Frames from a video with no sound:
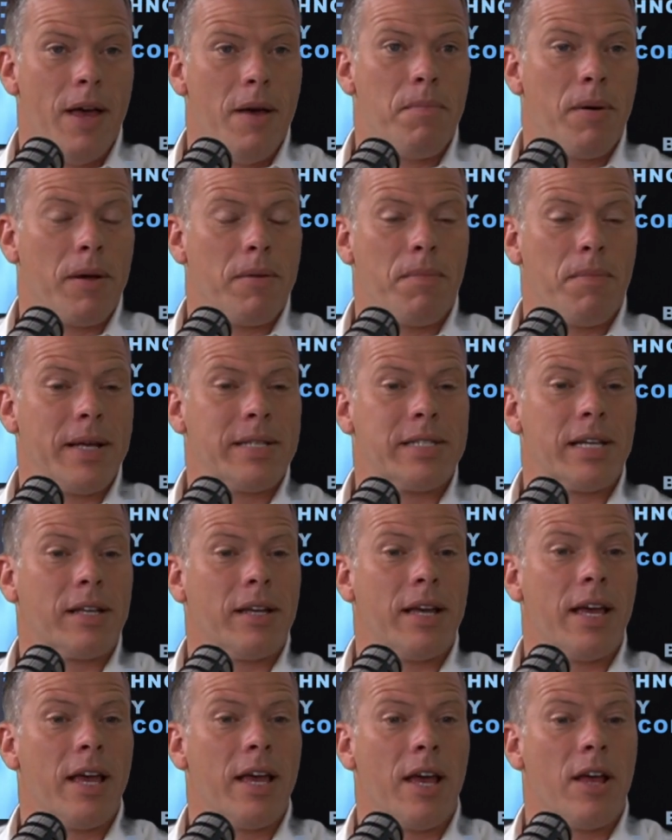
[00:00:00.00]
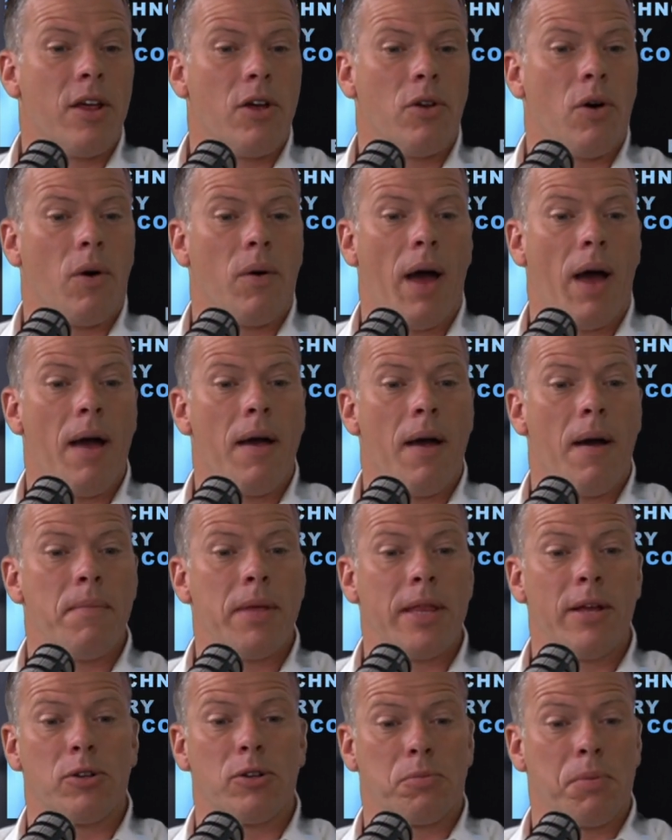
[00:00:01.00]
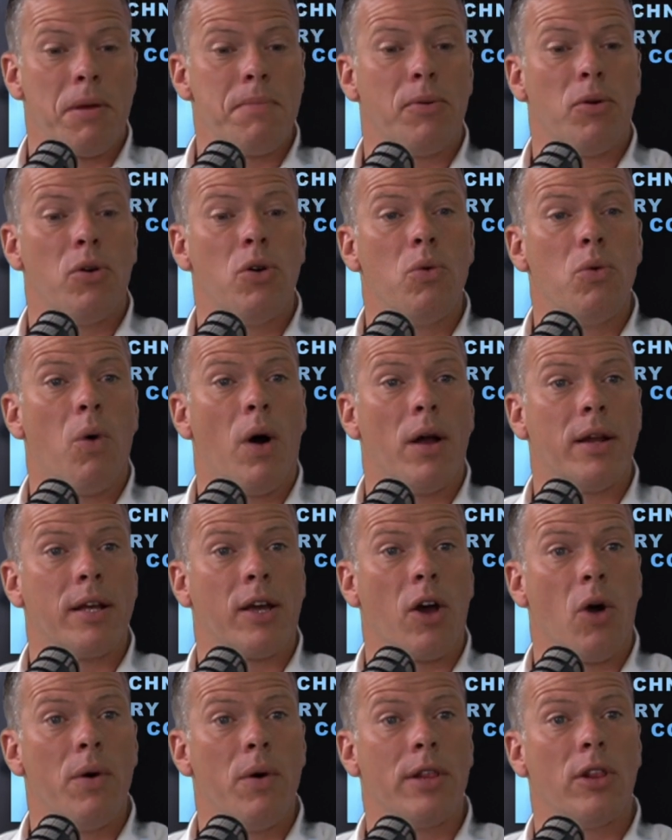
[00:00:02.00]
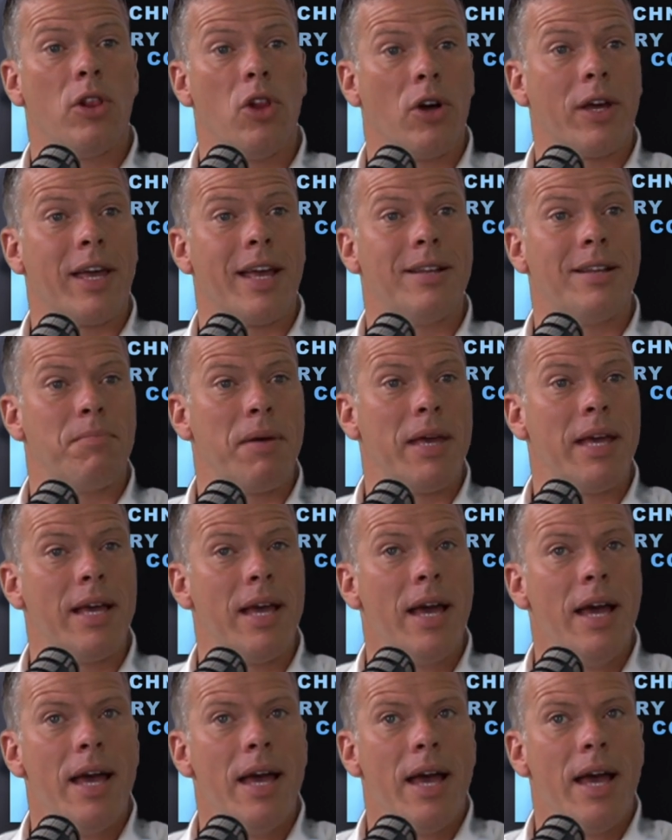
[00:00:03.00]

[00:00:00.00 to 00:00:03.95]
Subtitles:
basically, I mean, there's people who want to go and look and be